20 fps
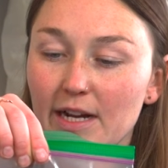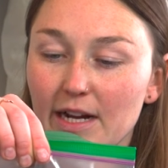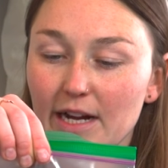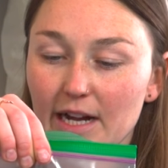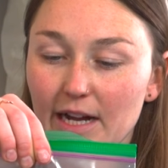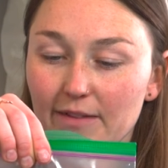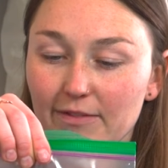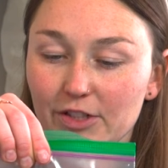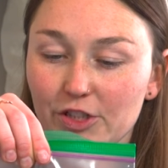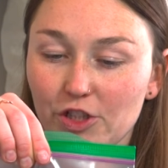I
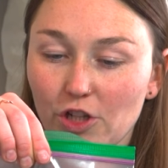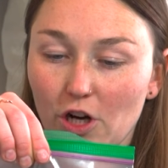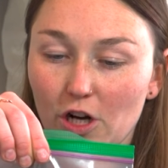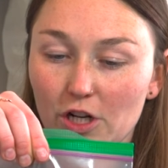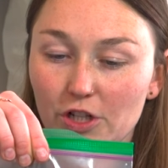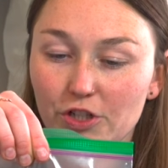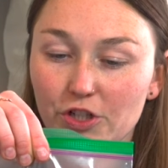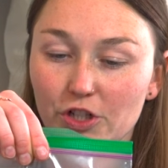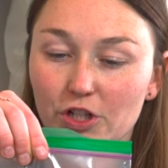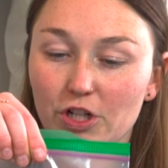have a
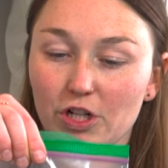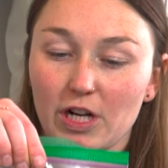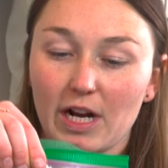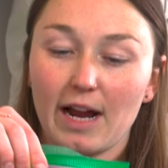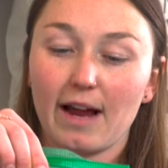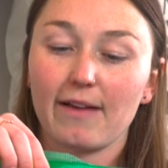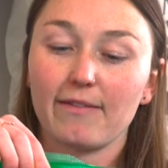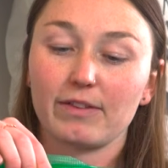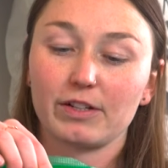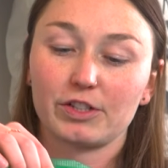charger,
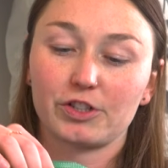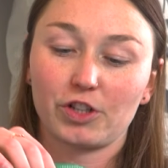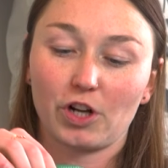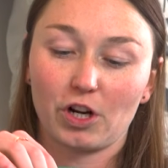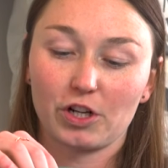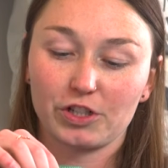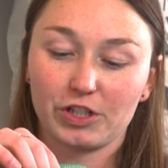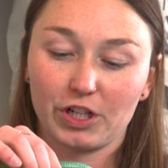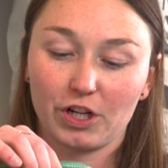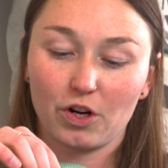I have
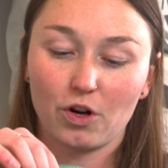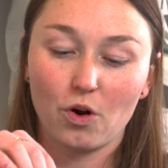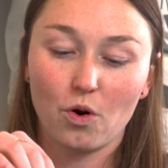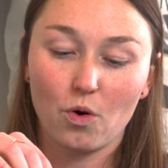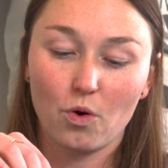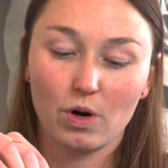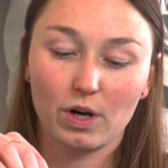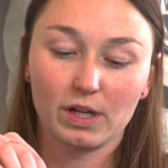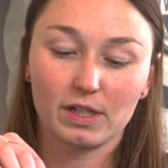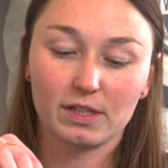charging
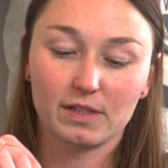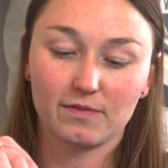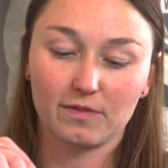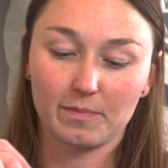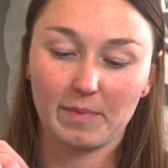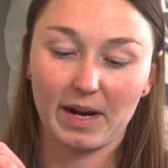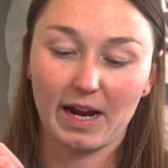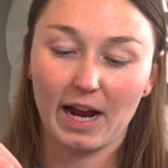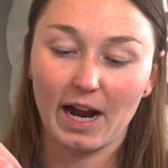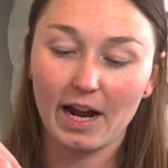cords for
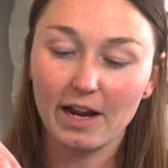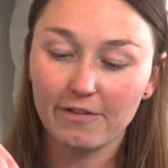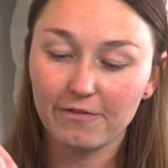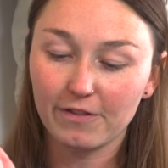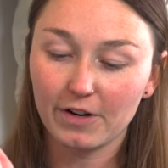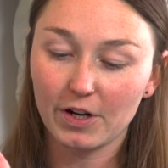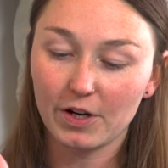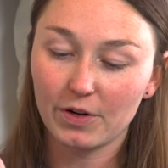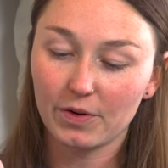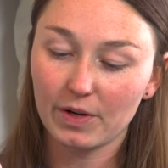my
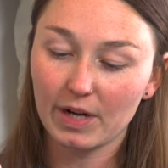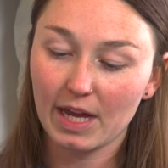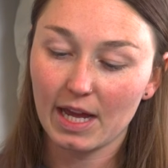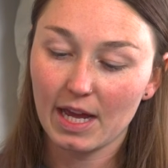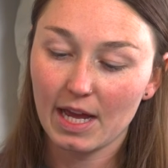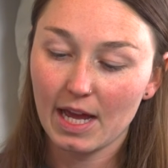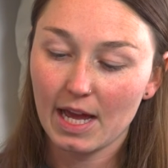iPhone